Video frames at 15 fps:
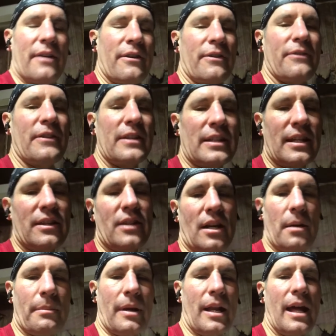fitting in
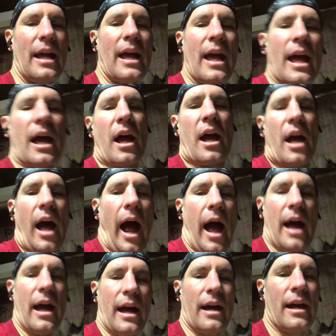there. But
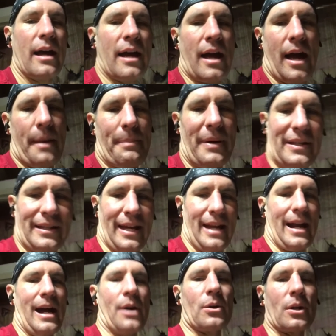I biked that
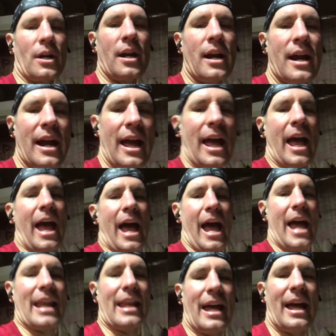hour,
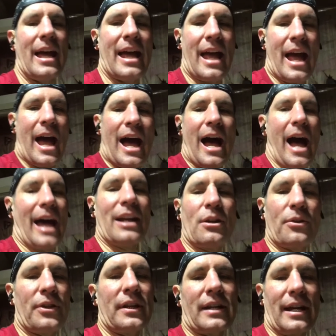and I
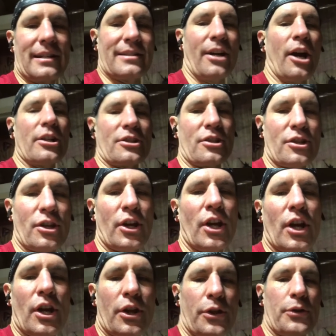don't think I touched
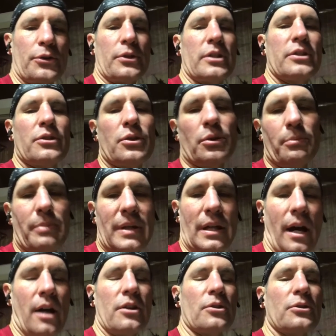
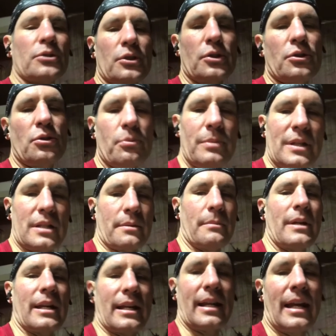132 beats a
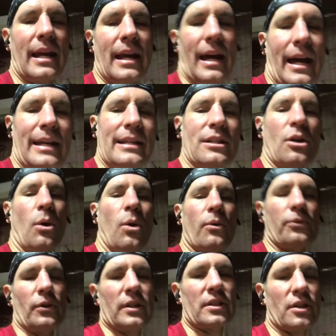minute. I didn't go
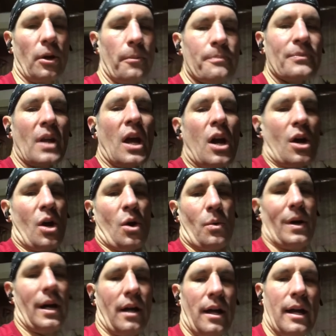over it. So,
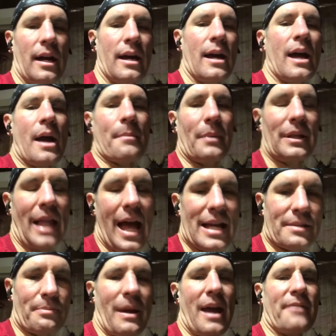well, my
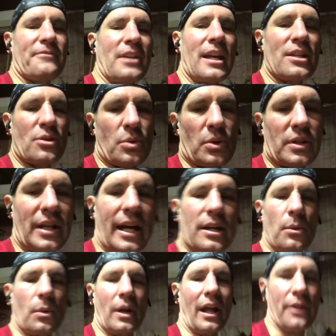last MAF test was kind
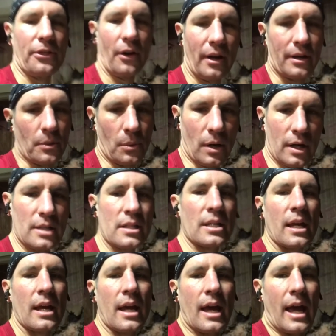of what I thought it was,
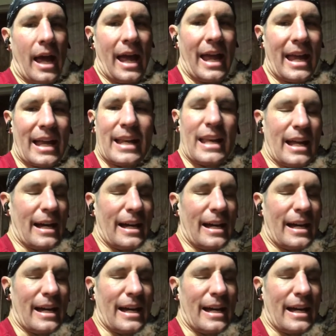and